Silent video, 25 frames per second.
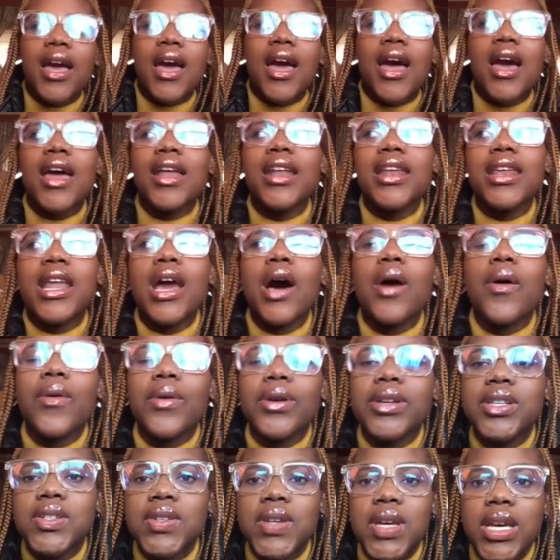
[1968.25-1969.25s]
and now I
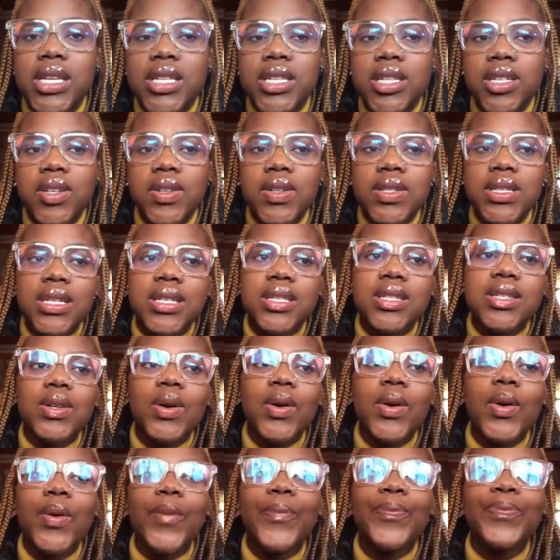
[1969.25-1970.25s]
want to execute it.
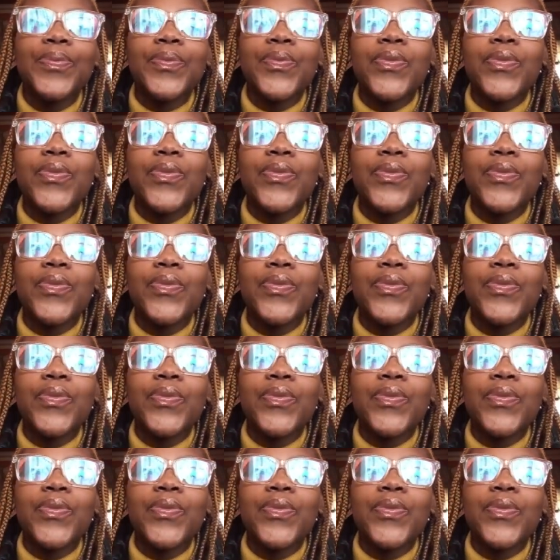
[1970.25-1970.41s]
So